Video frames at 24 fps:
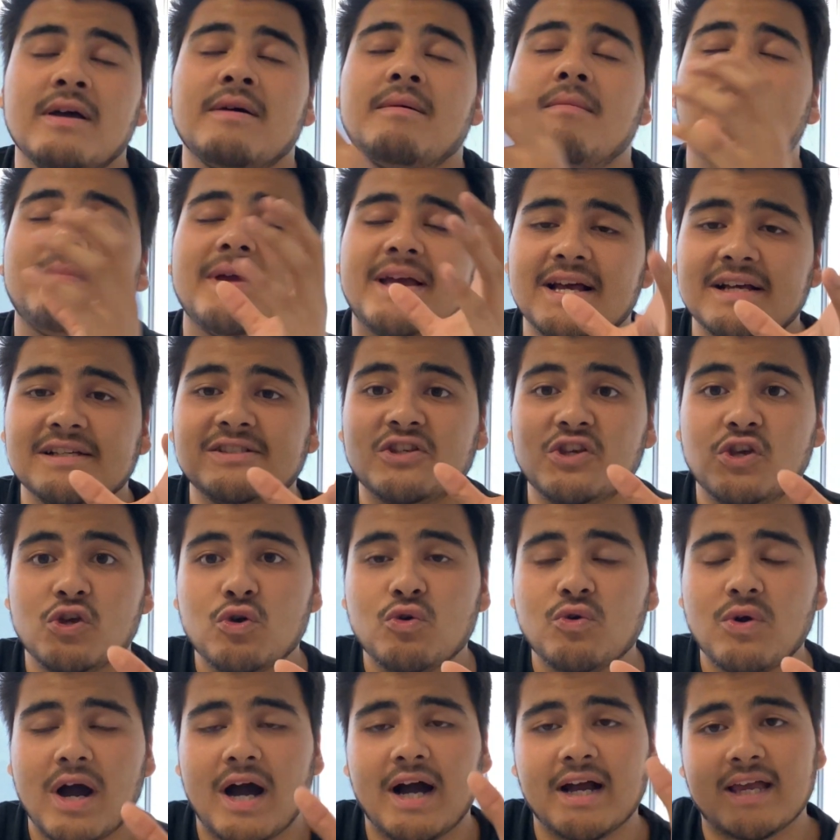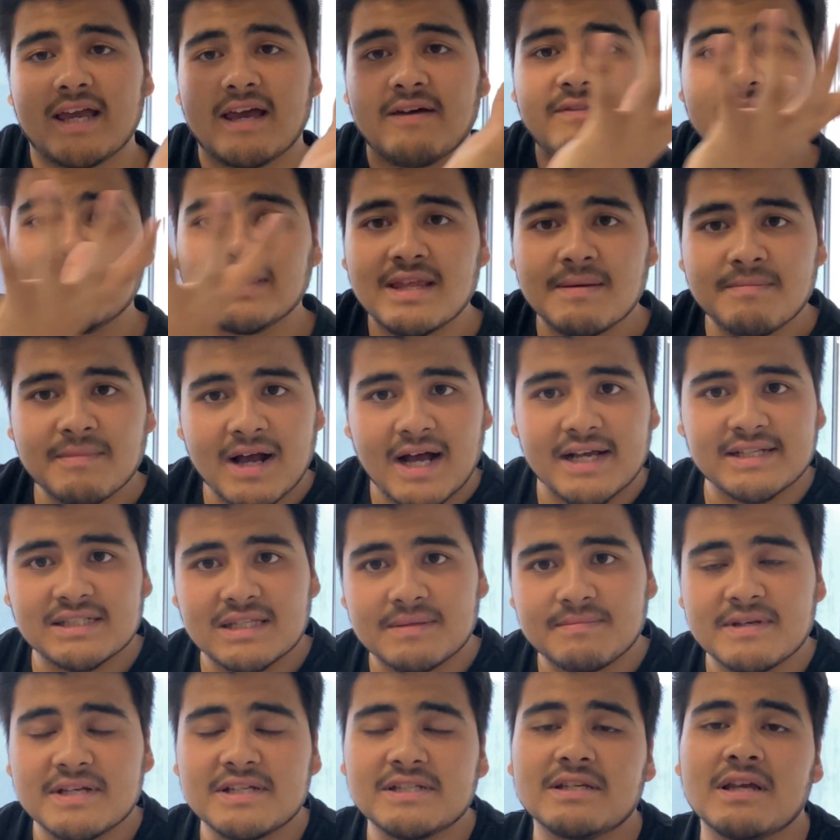Because you are giving them
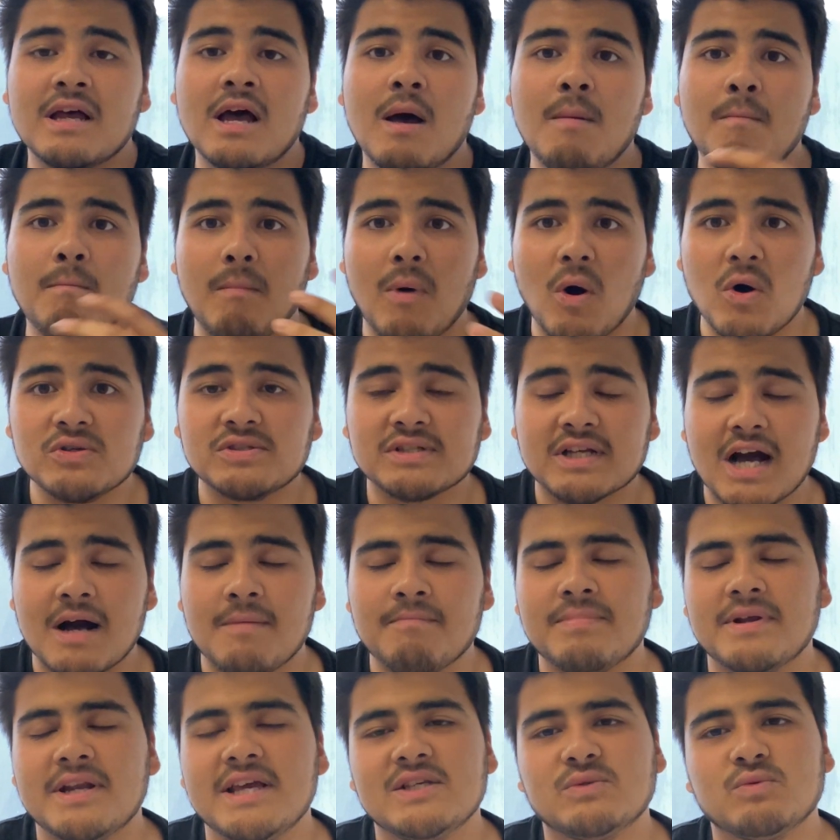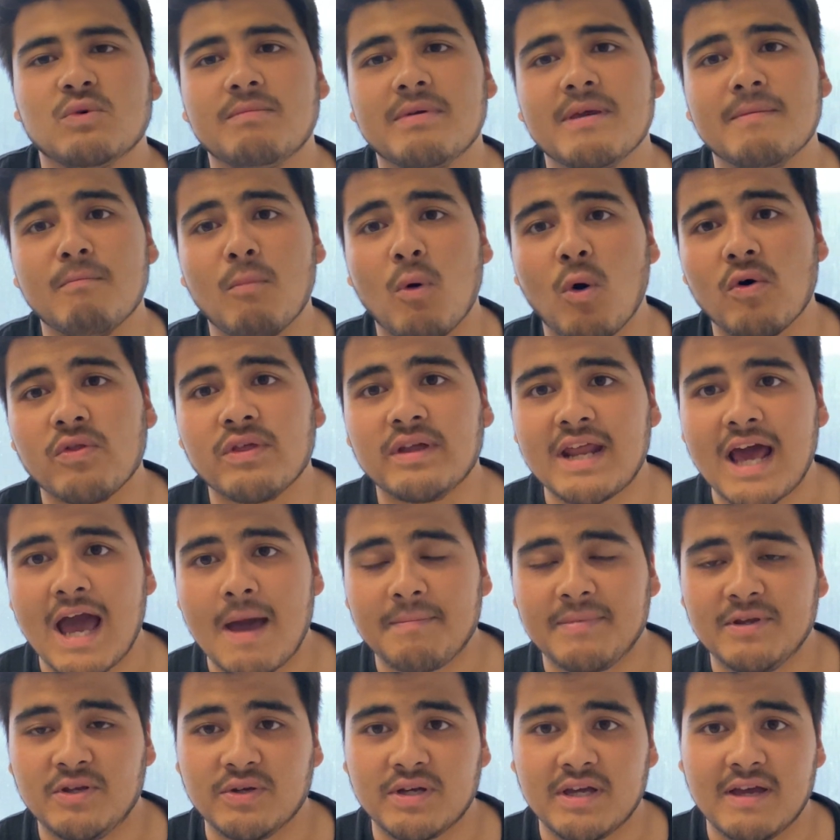customers, most companies will be more than
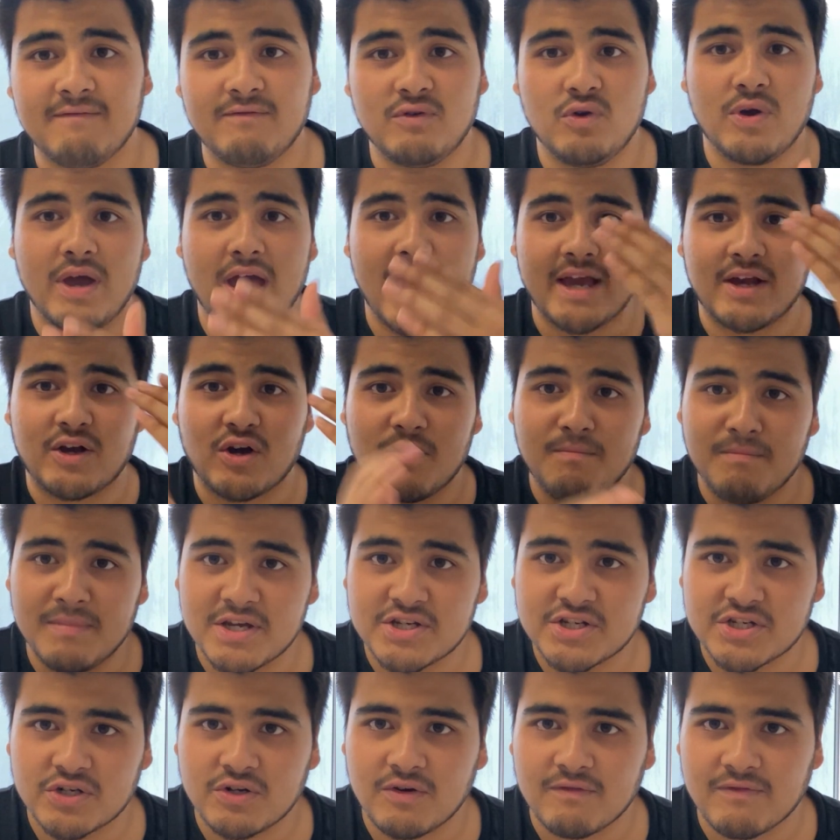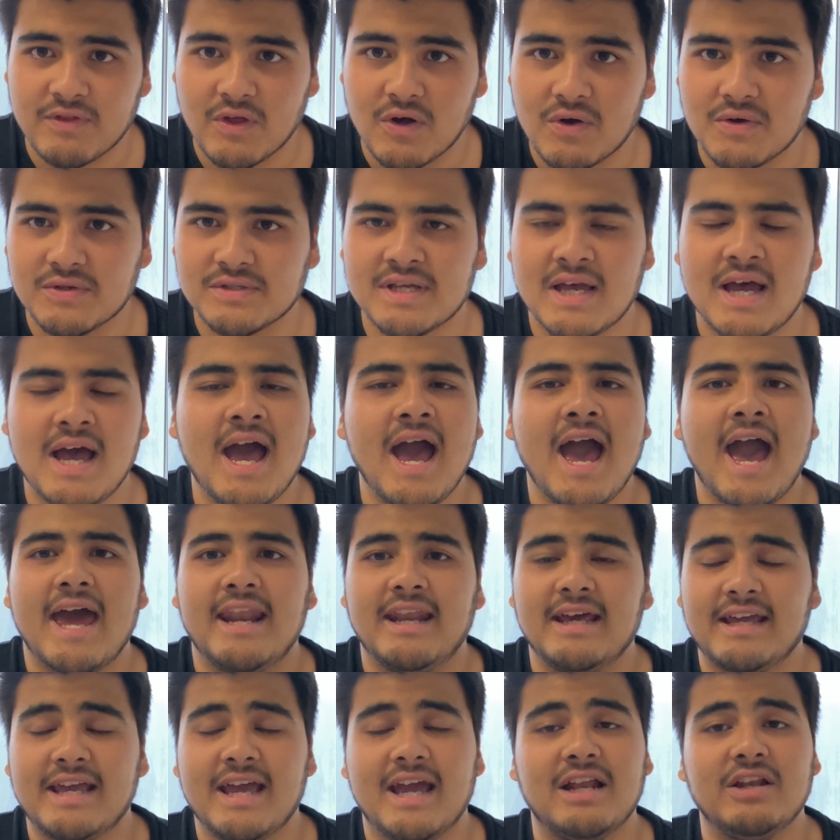happy to give you a commission of those. And
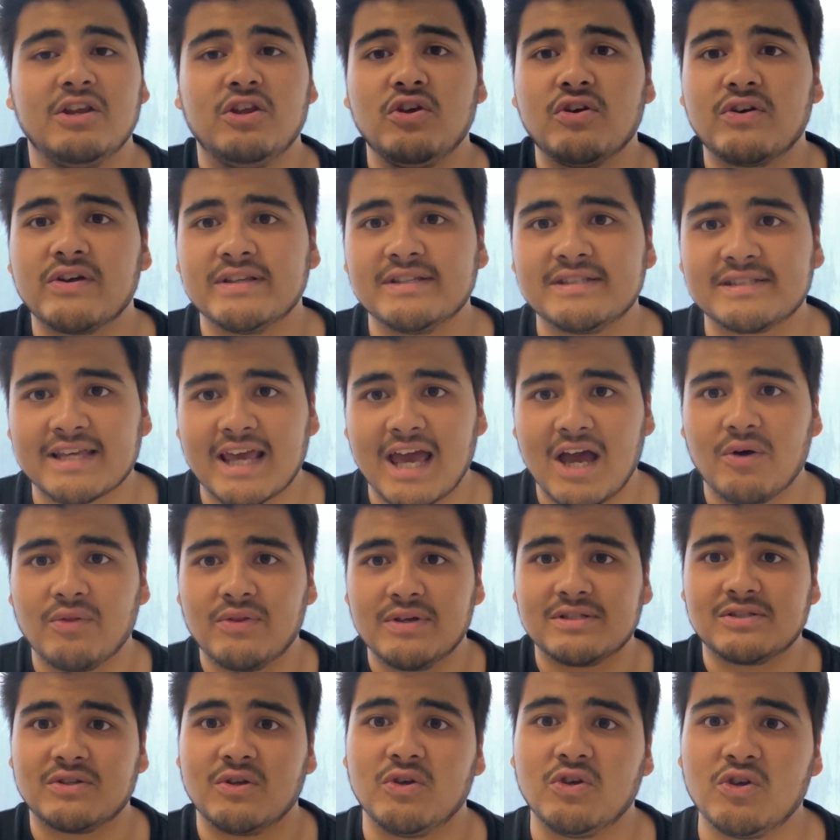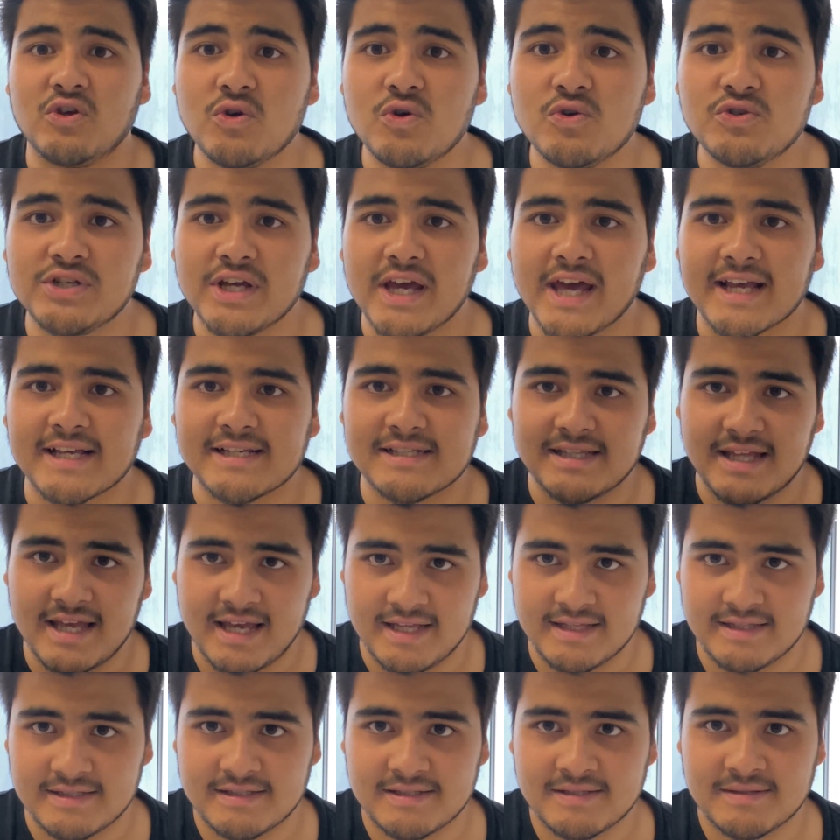again, you can scale this to huge
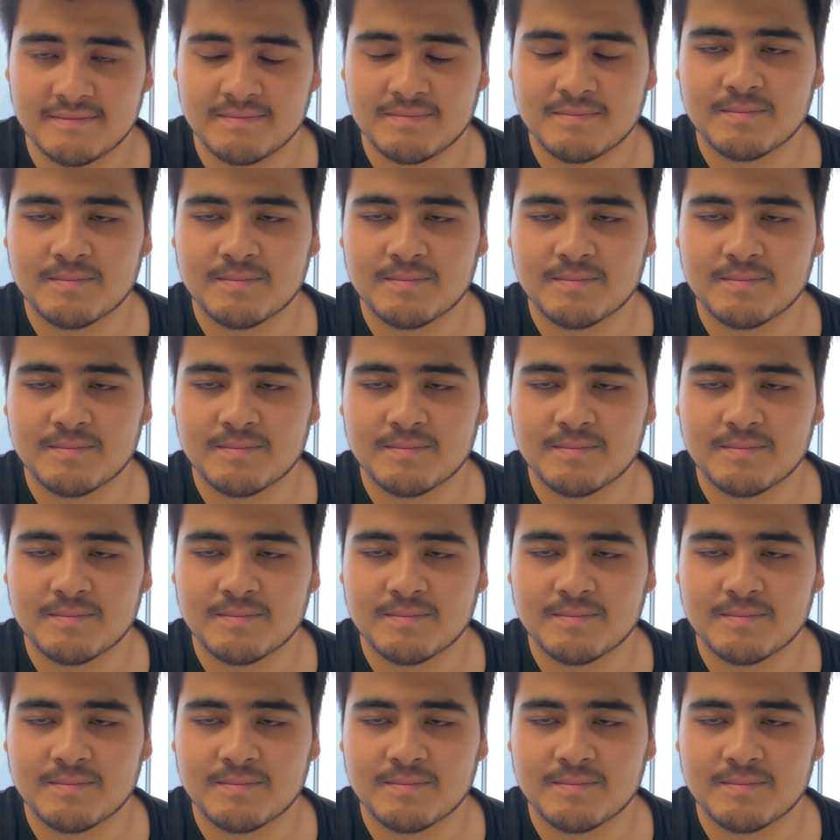extents.